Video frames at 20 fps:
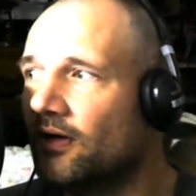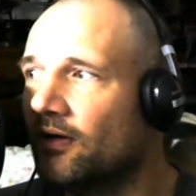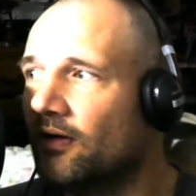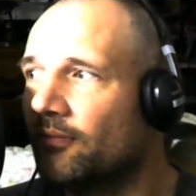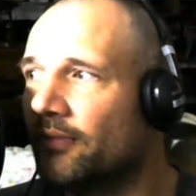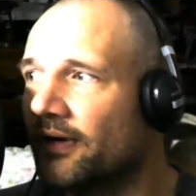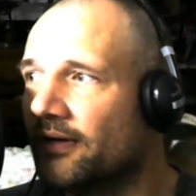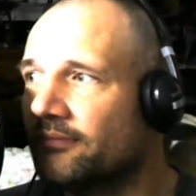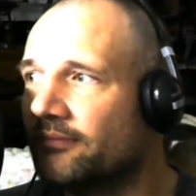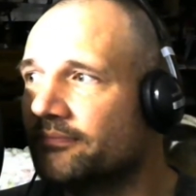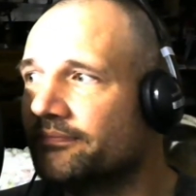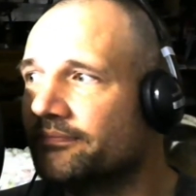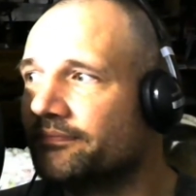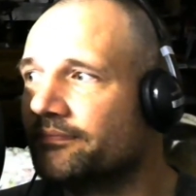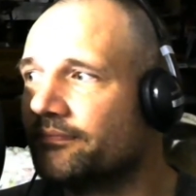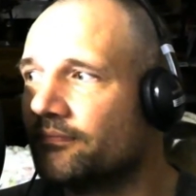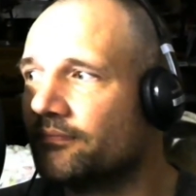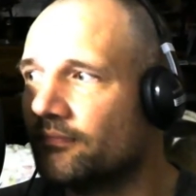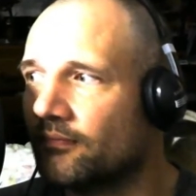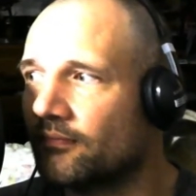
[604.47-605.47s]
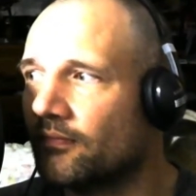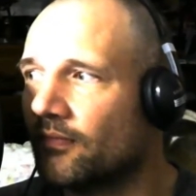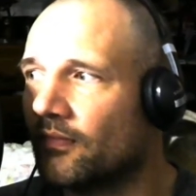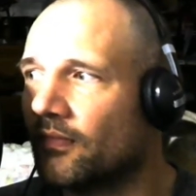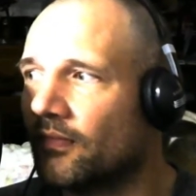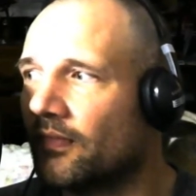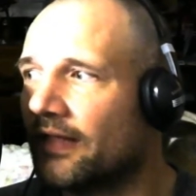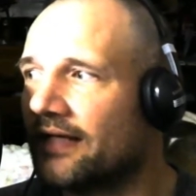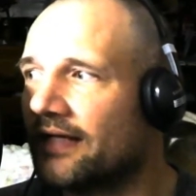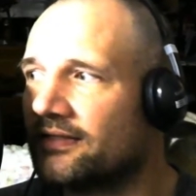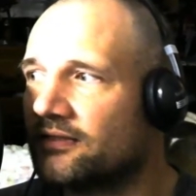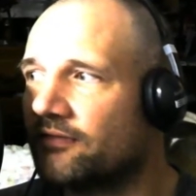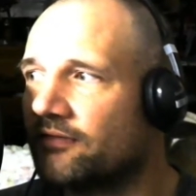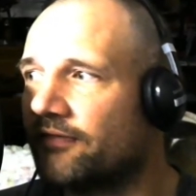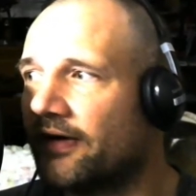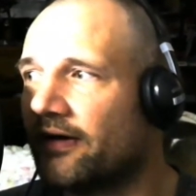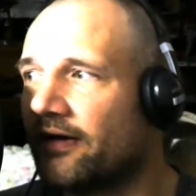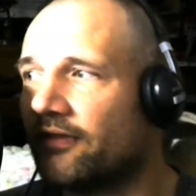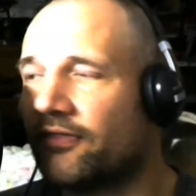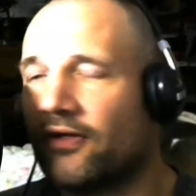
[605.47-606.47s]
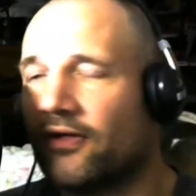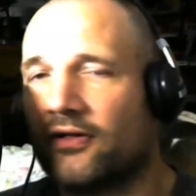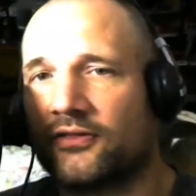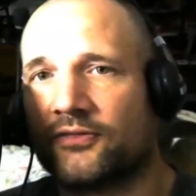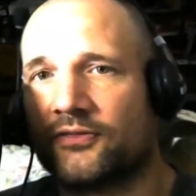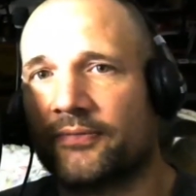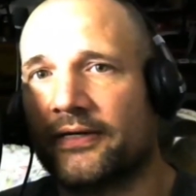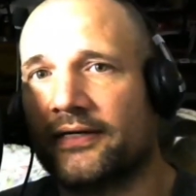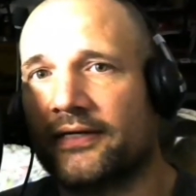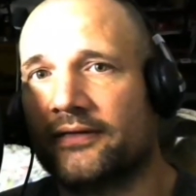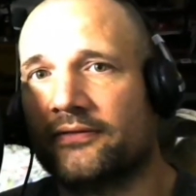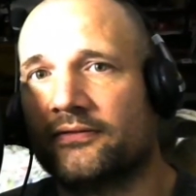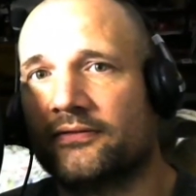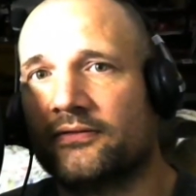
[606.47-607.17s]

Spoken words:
But that's the final thoughts, man.